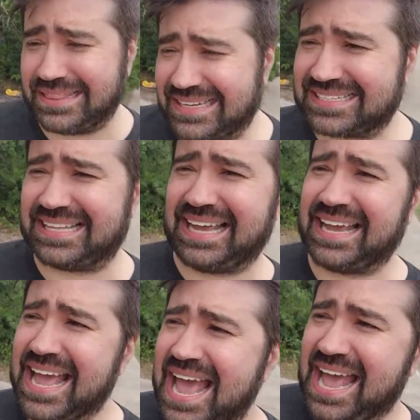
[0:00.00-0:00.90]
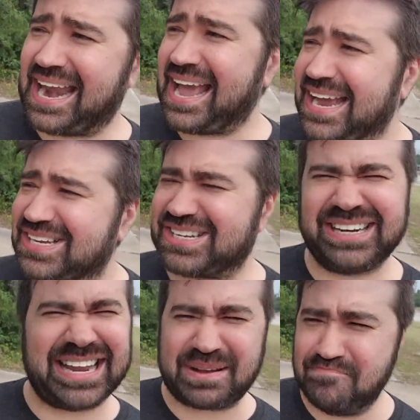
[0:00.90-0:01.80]
in this thing. And I
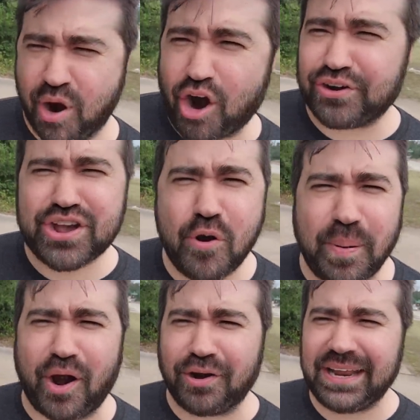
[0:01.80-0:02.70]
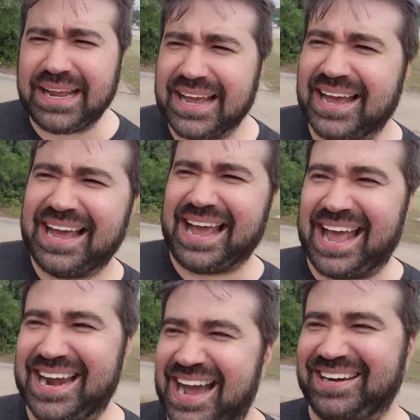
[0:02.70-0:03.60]
actually like Mario Party.
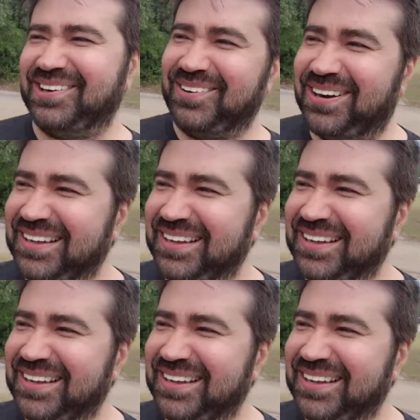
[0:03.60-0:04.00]
And I know,